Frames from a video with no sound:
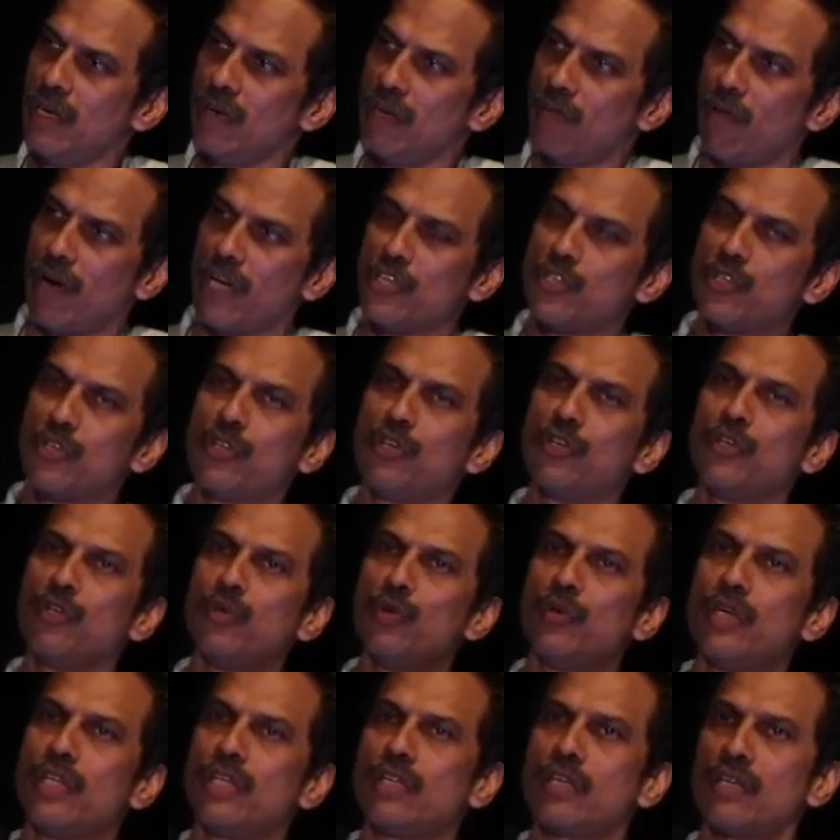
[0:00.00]
Why should
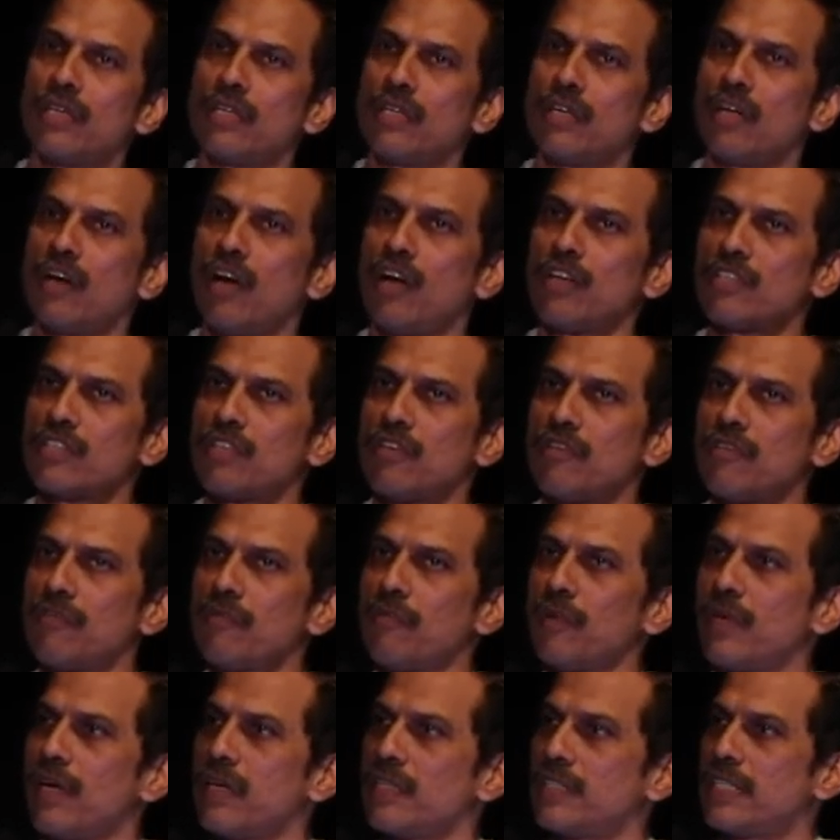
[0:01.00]
you incur the cost of
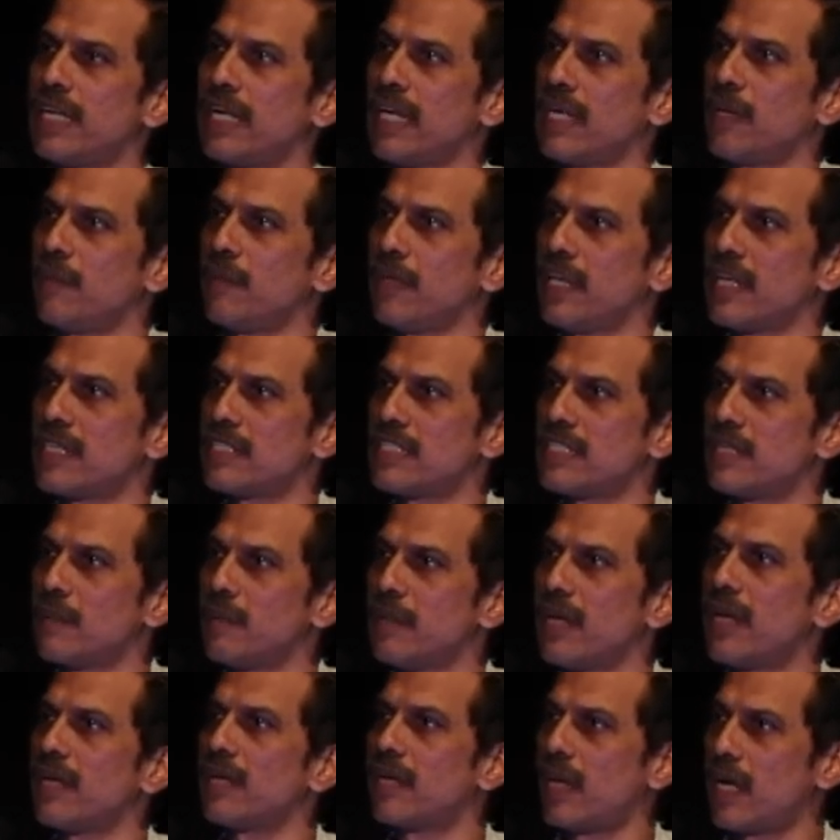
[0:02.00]
uh, setting up an
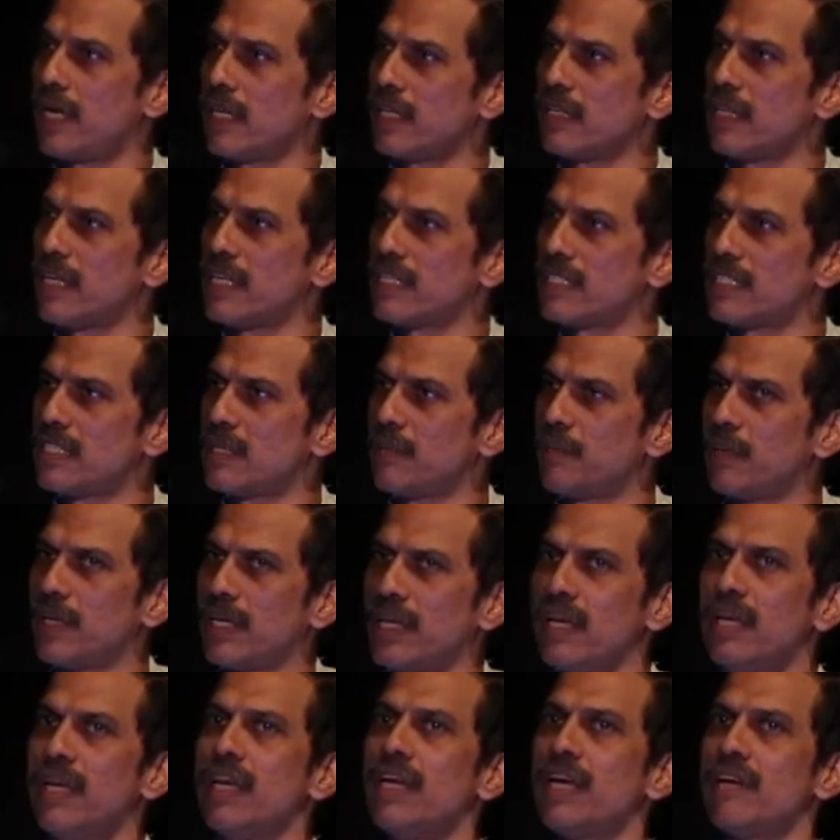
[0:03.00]
STP and running the
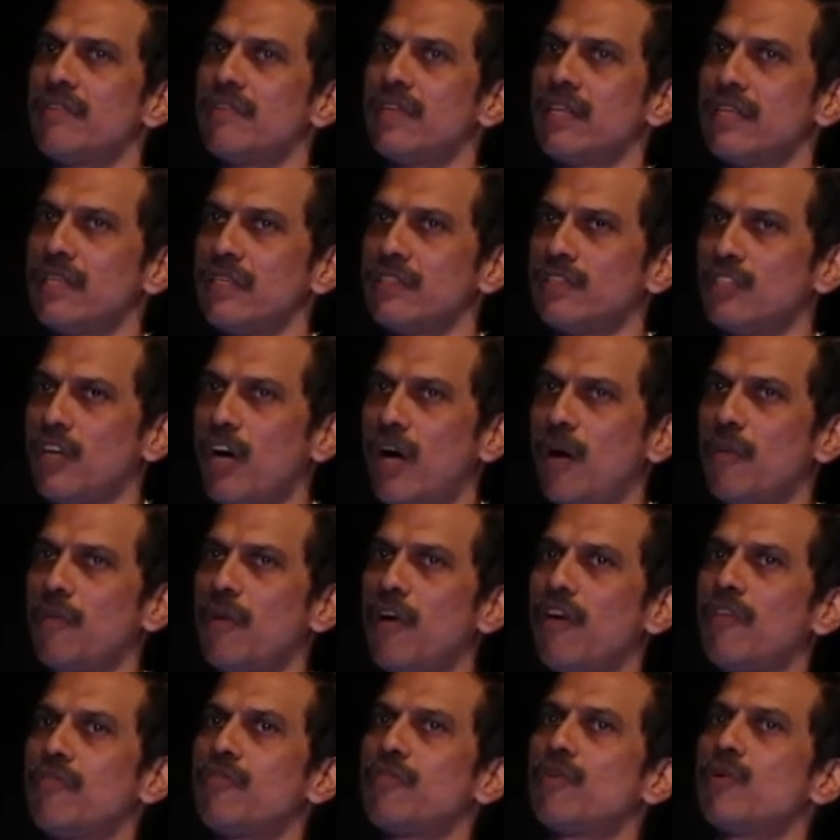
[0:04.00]
STP if the job
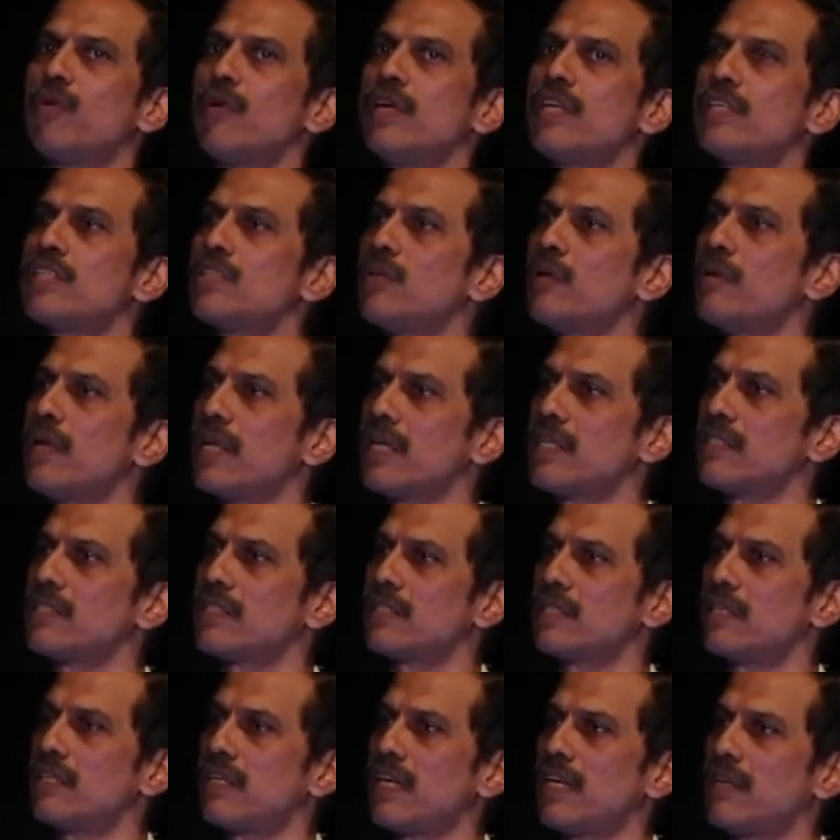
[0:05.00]
of doing
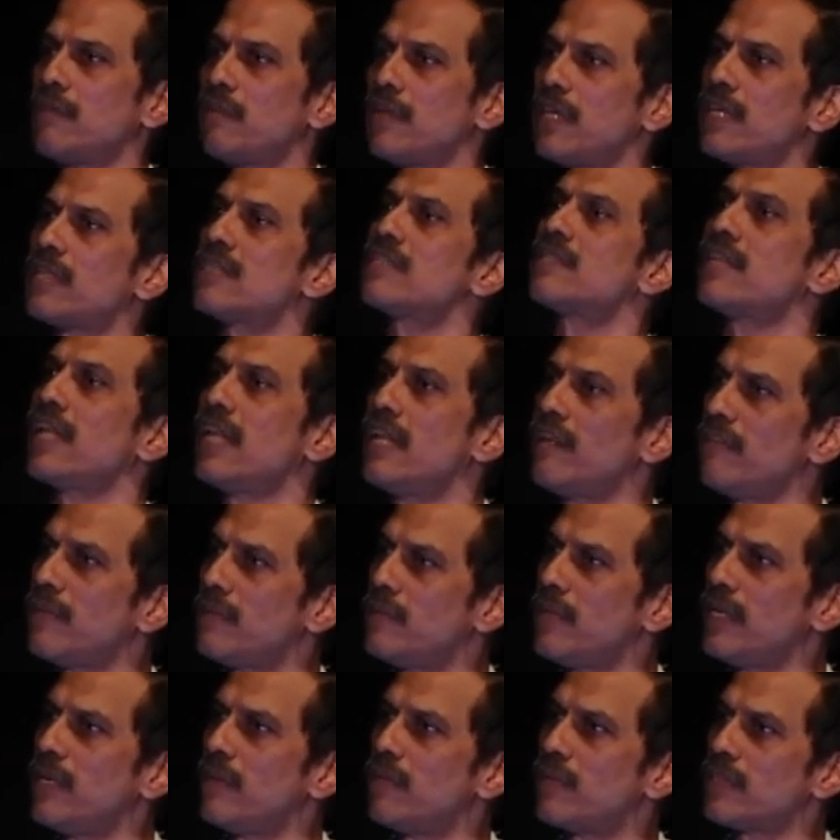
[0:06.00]
sewerage treatment is really
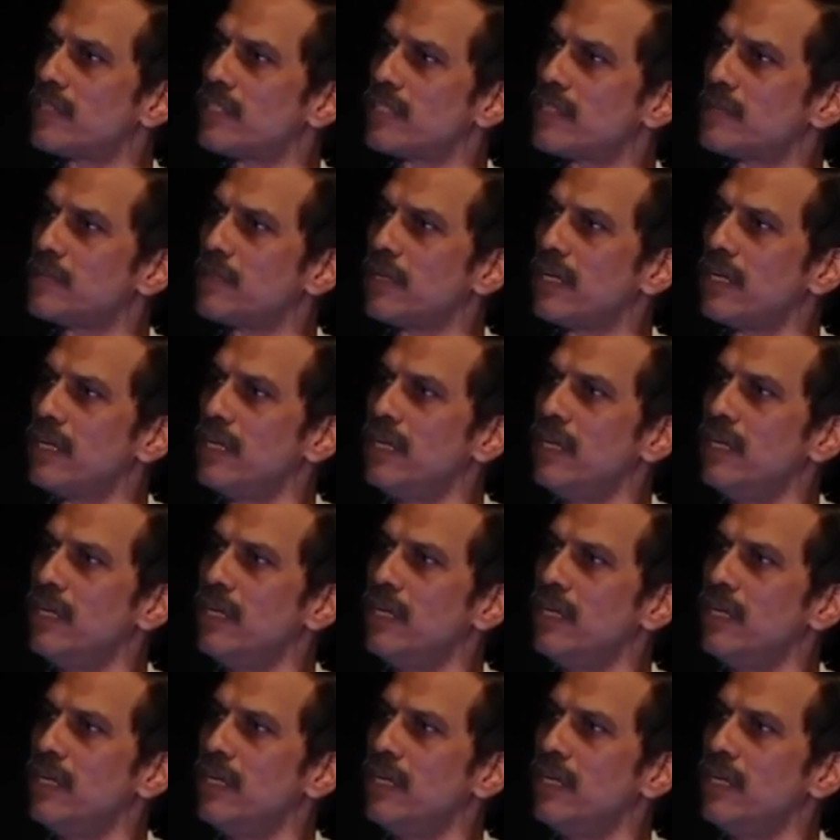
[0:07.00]
with BWSSB?